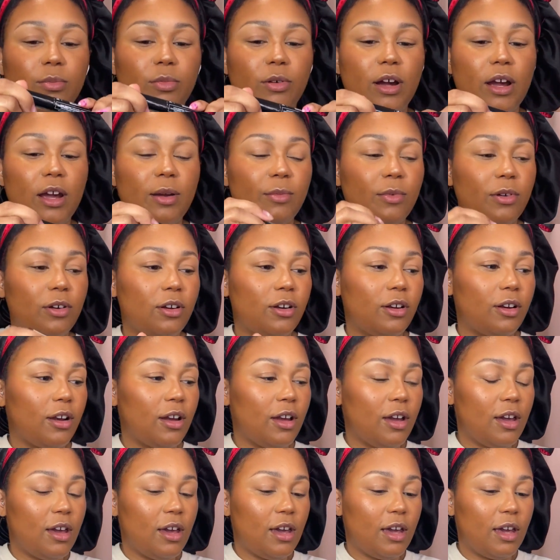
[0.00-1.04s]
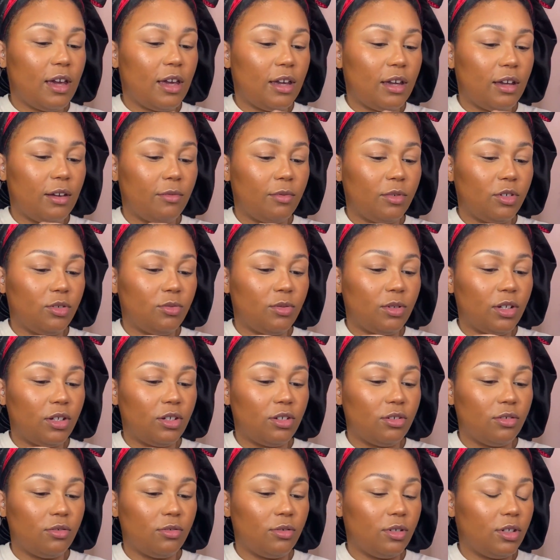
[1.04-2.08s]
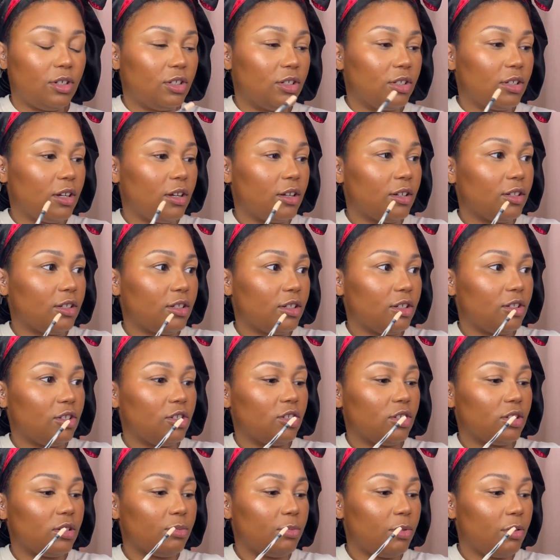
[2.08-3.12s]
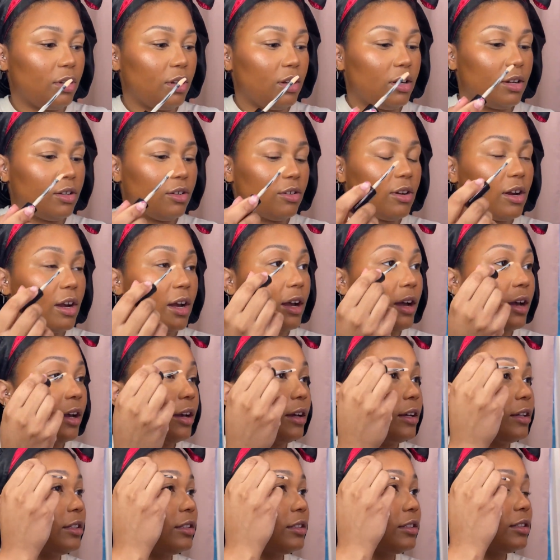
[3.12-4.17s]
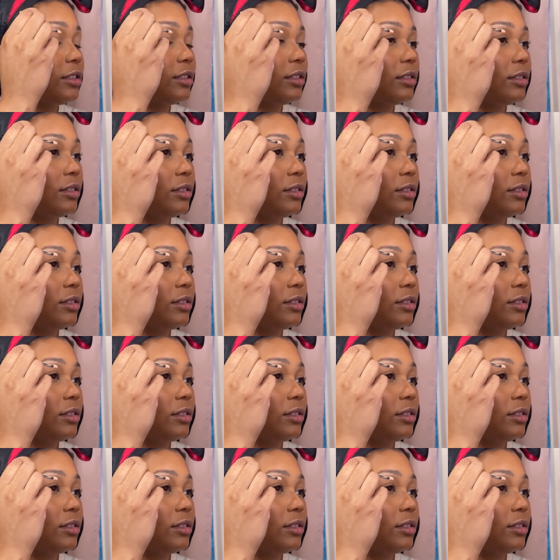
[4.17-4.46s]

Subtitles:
primer, and what you want to do is honestly just put it on your eyes,